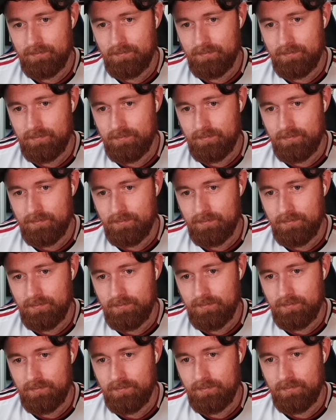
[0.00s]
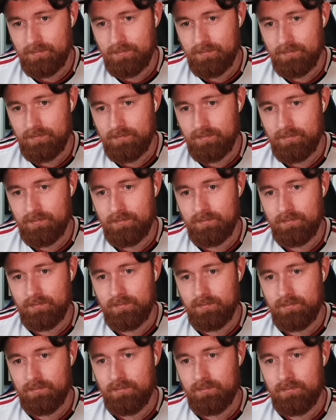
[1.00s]

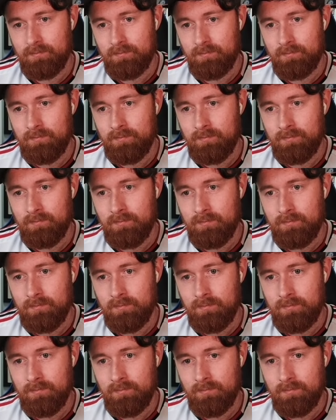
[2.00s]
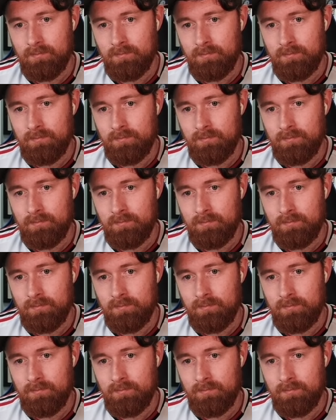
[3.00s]
[no speech]